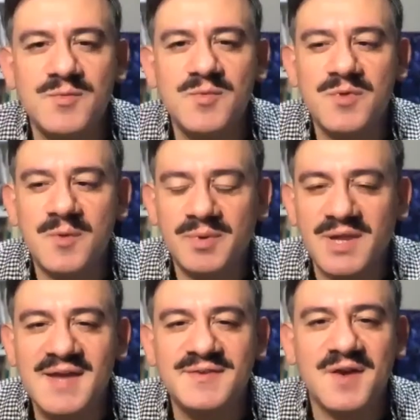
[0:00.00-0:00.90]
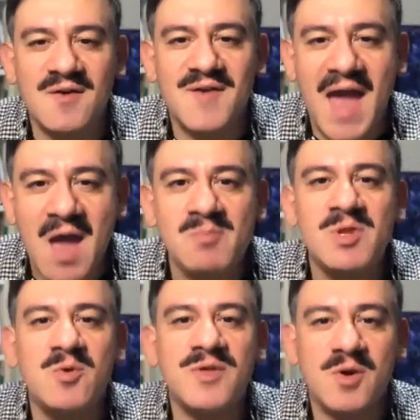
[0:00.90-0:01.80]
the place of
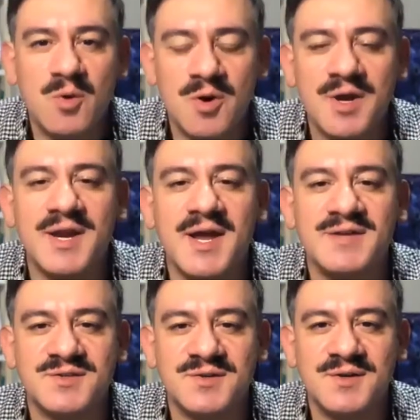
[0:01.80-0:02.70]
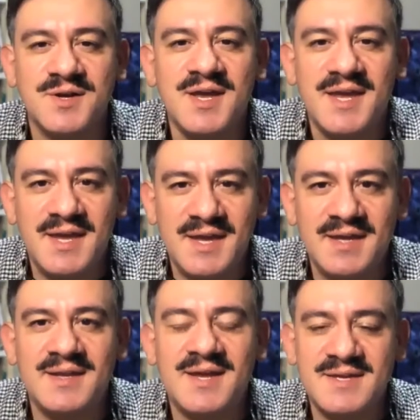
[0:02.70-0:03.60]
AMLO, the organizer,
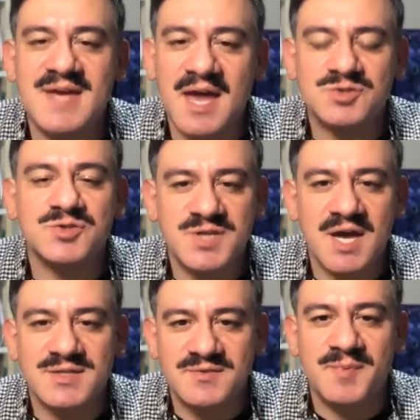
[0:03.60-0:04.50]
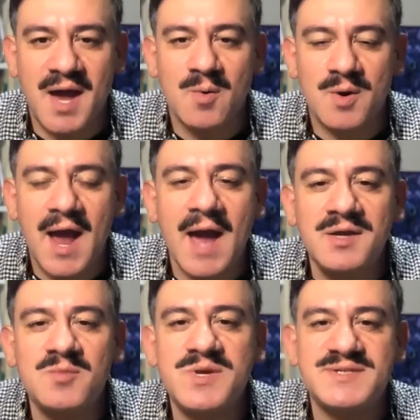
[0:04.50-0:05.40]
in his exercise of power? How
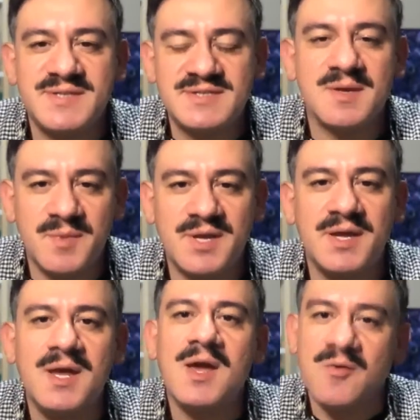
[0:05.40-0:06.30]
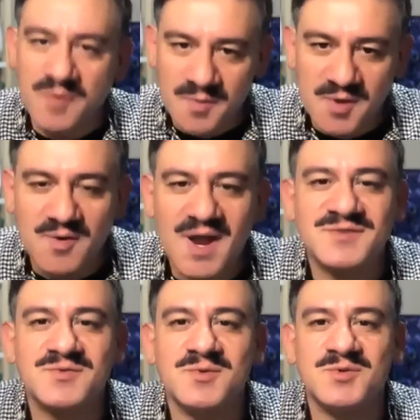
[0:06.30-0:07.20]
did we see somebody from the
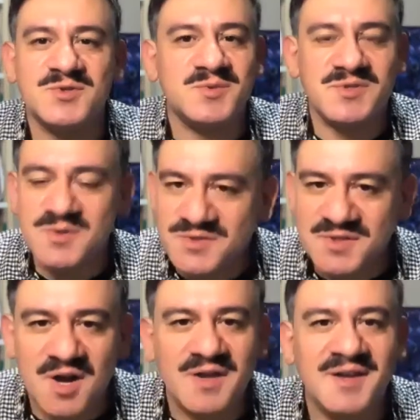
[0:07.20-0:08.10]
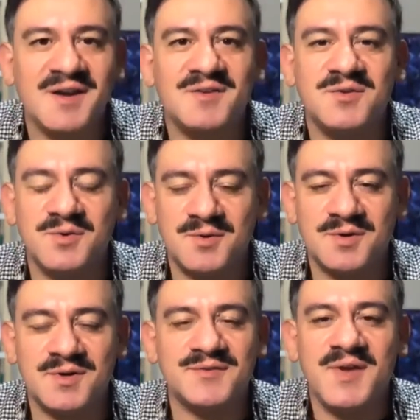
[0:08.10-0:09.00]
grassroots who was used to knocking on
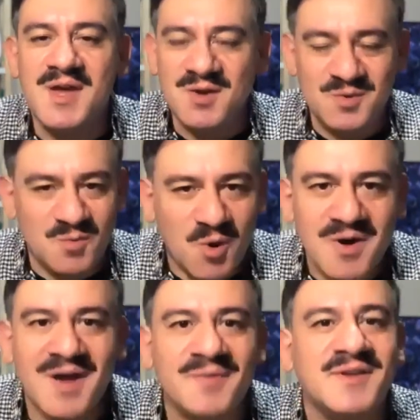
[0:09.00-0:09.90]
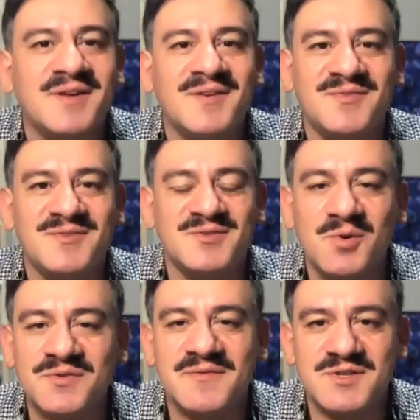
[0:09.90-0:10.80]
doors, who wore out the
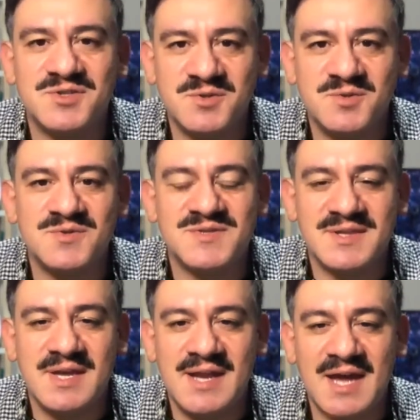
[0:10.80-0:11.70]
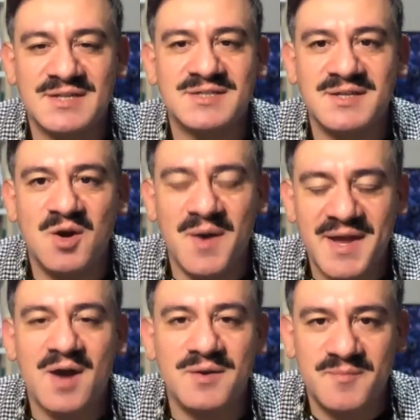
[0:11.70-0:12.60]
soles of his shoes and actually going
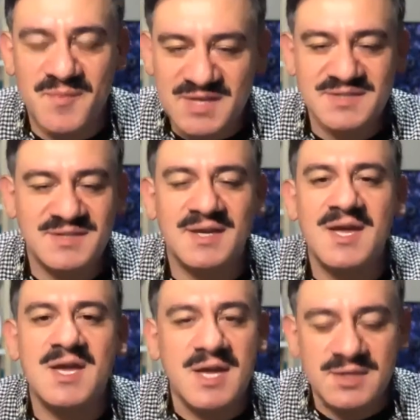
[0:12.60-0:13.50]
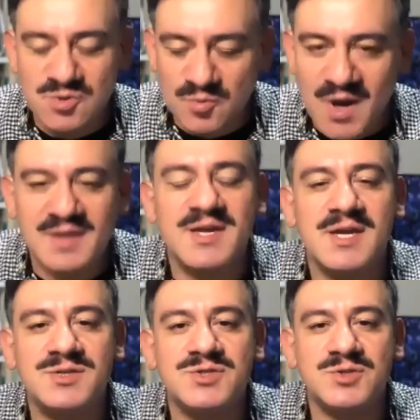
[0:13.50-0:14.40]
out and meeting directly
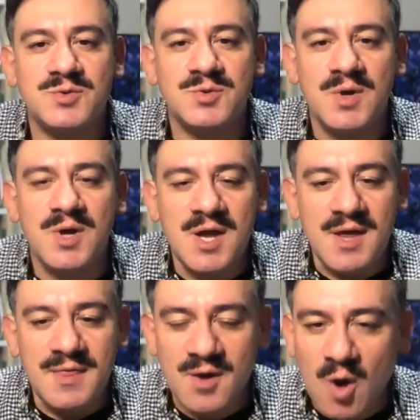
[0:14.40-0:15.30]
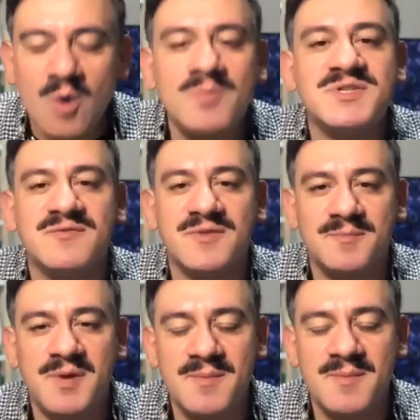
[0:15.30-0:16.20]
into the homes of the
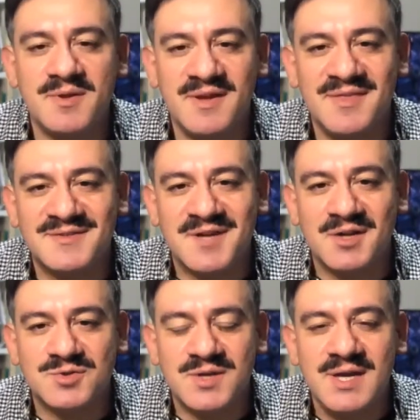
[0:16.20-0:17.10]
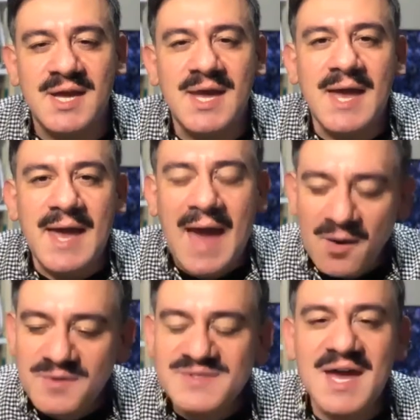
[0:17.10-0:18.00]
people in this country? How
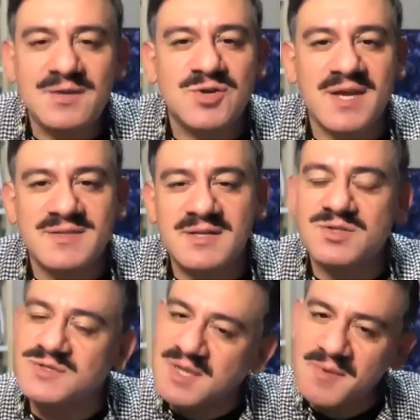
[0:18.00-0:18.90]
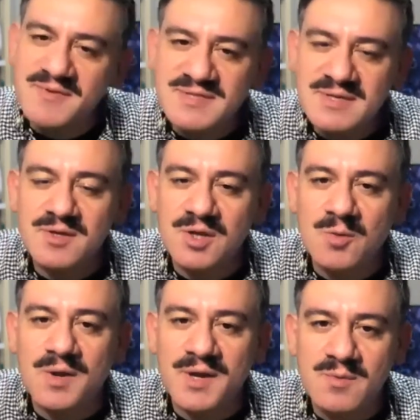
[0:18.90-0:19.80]
was that translate into some of his,
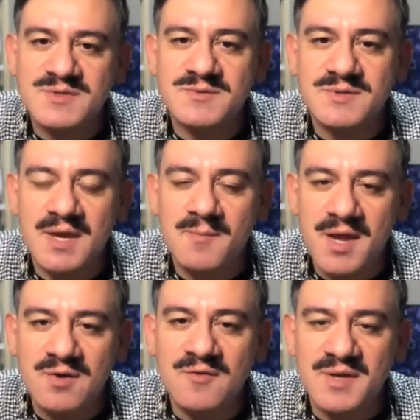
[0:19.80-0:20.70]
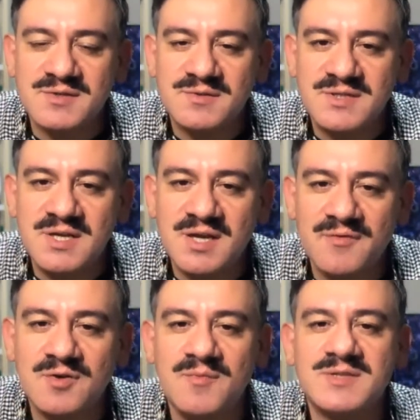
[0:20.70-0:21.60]
when he was mayor of Mexico City,
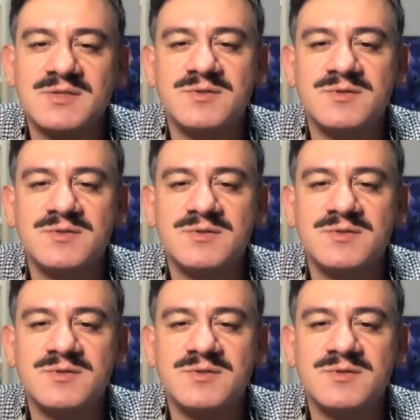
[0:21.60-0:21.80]
governor of Mexico